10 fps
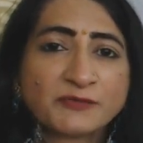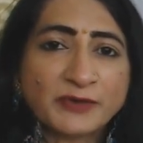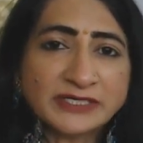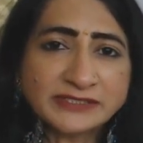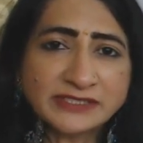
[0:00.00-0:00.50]

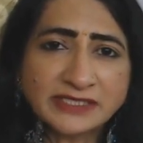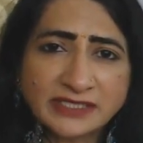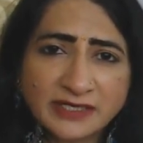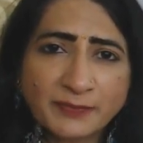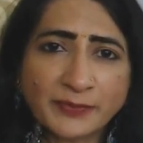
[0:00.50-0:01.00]
First
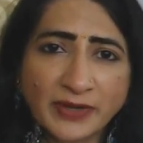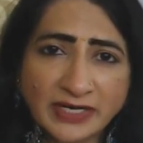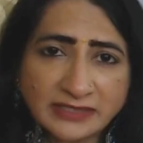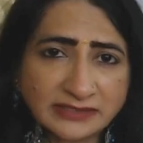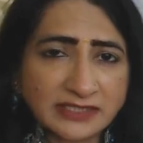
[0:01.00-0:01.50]
degree
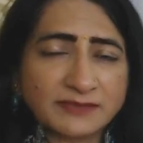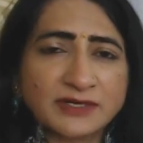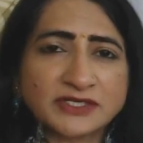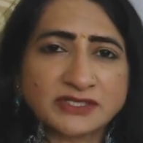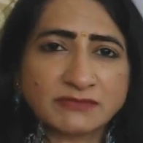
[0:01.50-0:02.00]
price
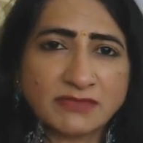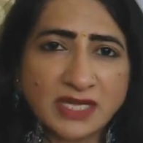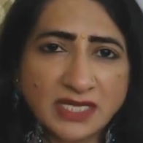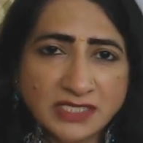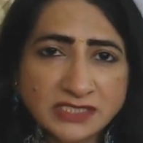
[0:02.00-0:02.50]
discrimination
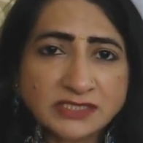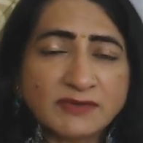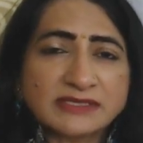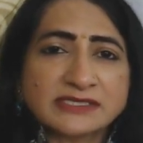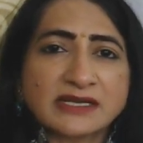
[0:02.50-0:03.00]
means
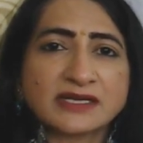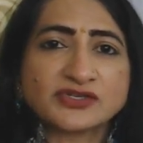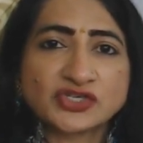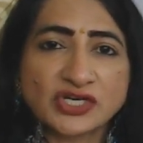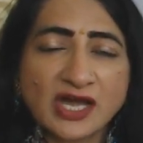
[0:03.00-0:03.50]
when seller
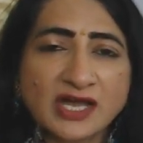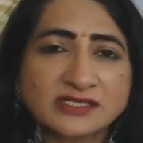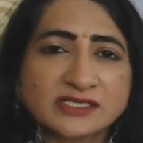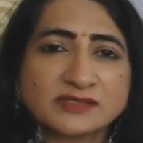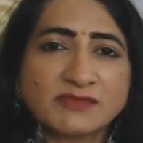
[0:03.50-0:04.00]

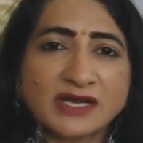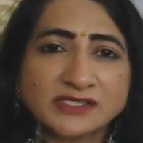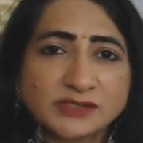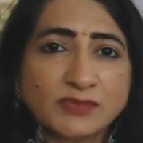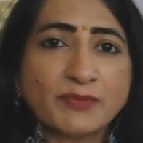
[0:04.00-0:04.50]
charges
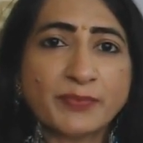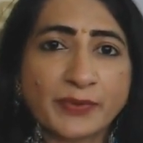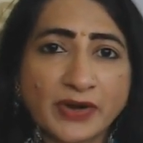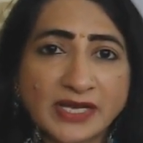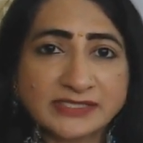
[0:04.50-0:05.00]
maximum
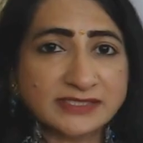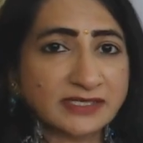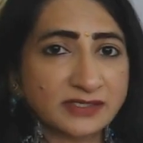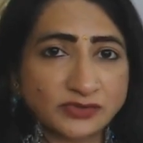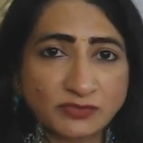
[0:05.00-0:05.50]
price
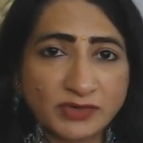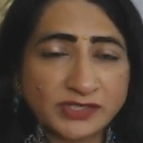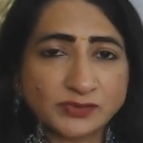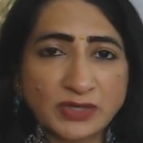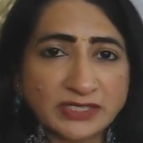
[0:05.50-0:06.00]
that consumer
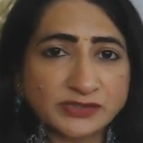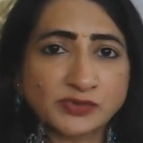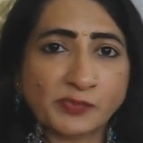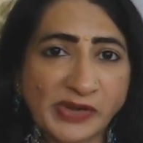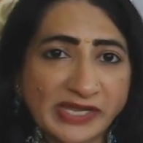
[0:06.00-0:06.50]
is willing
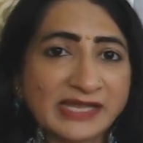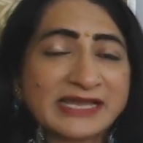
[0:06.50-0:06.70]
to pay.